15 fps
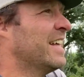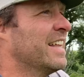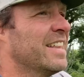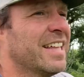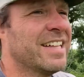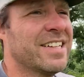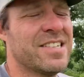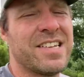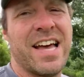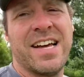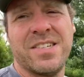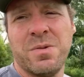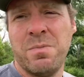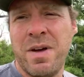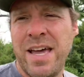think those
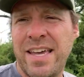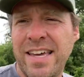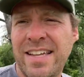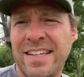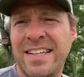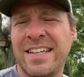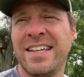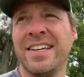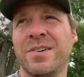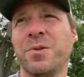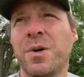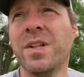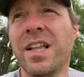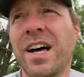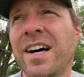guys will make it?
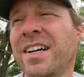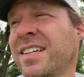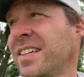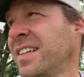Well, uh,